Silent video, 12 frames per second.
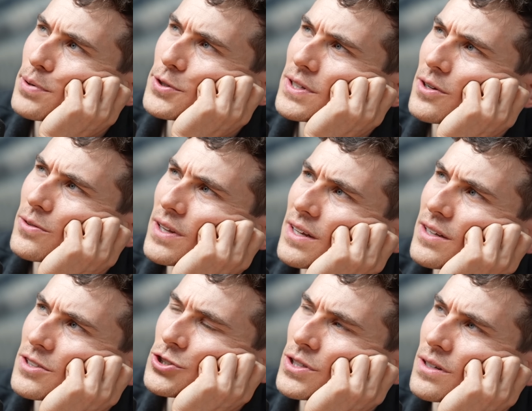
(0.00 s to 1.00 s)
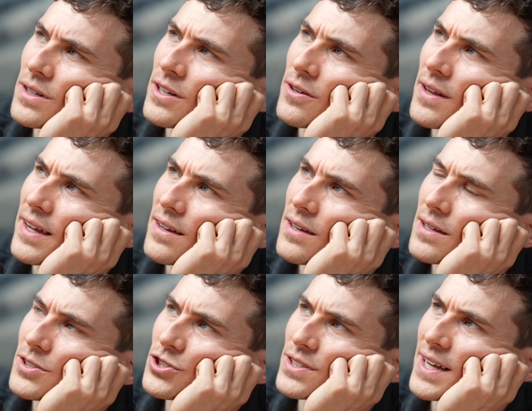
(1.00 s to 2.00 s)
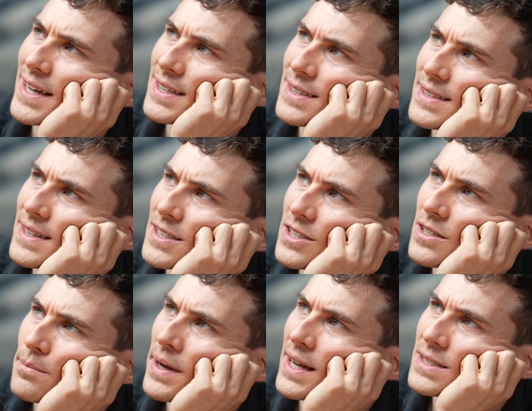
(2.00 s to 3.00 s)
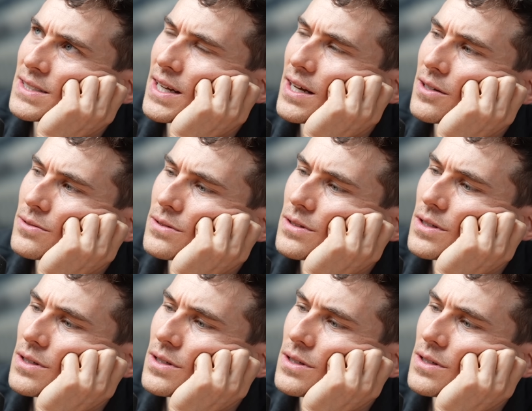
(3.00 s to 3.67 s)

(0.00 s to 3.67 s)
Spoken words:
personally don't think it, you know, like genetically that's going to pass down.